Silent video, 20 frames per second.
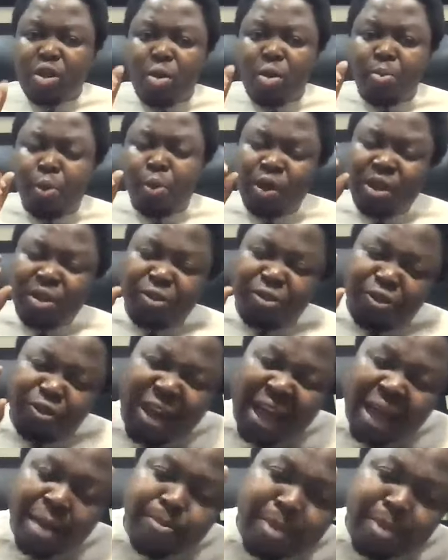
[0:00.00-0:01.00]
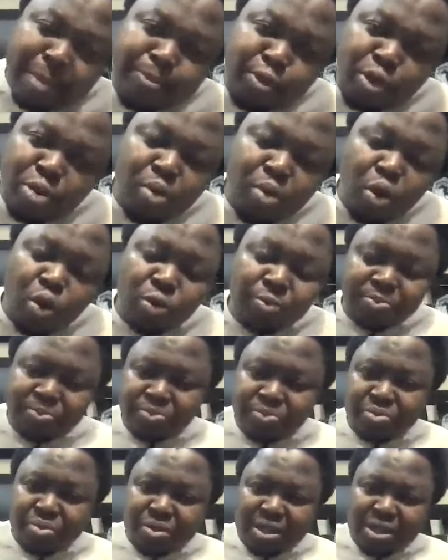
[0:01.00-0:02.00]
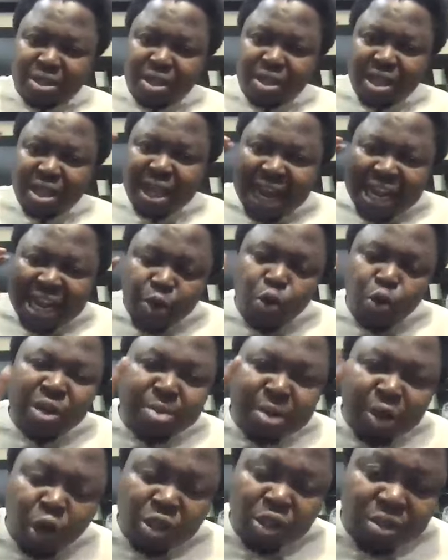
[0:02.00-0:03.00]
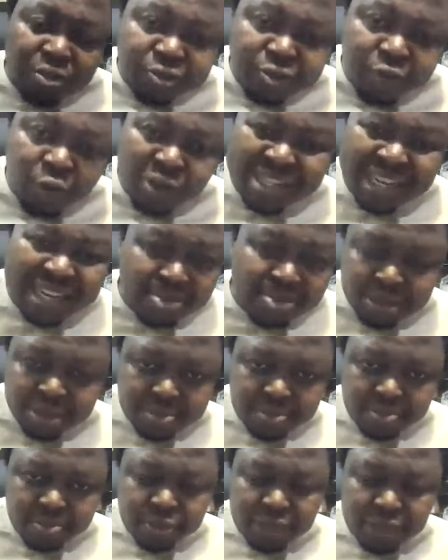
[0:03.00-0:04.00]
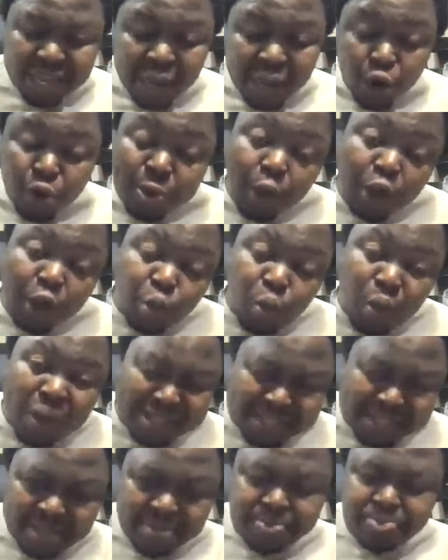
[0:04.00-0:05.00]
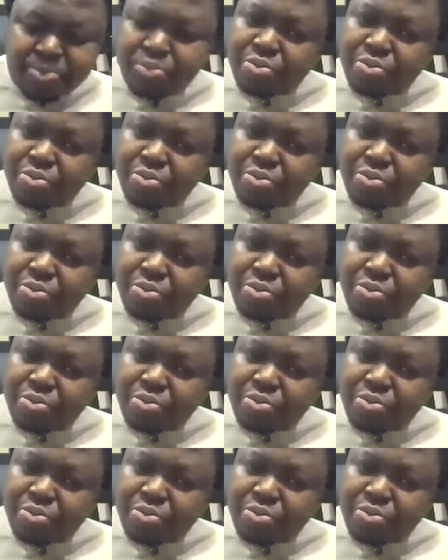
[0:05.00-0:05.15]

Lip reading: But the Ember promo can only be gotten 4 times. It can only be gotten once.